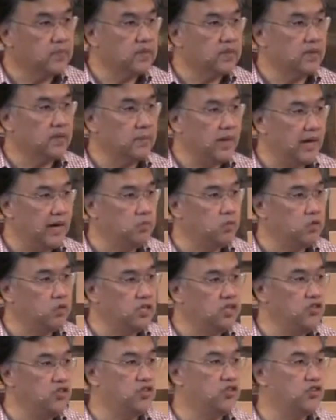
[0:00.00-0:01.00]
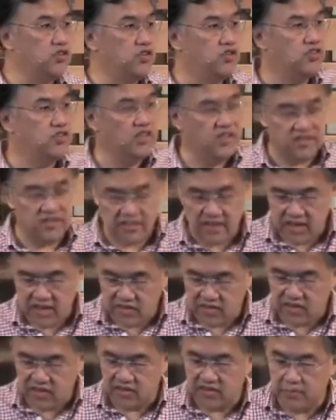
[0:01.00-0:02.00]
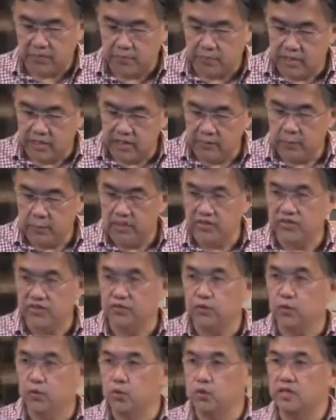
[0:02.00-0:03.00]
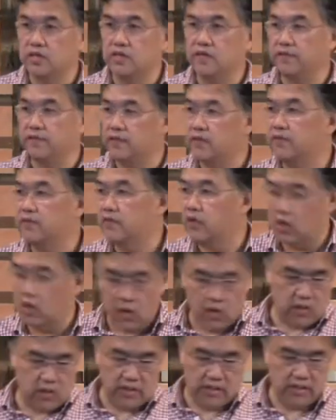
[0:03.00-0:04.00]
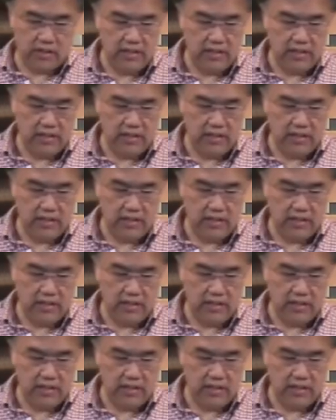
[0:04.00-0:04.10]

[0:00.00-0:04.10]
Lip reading: The Bible teaches us that sex is a purposeful gift of God